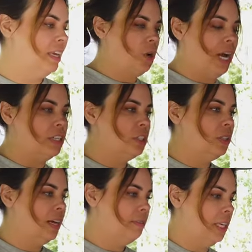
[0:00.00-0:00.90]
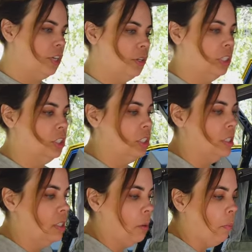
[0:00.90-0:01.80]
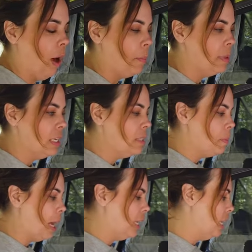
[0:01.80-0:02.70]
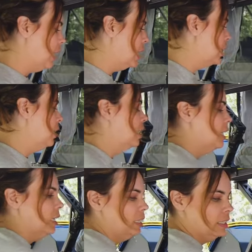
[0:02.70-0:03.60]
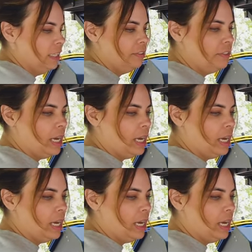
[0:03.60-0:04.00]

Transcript: So I do love that you can just pop this back in, lift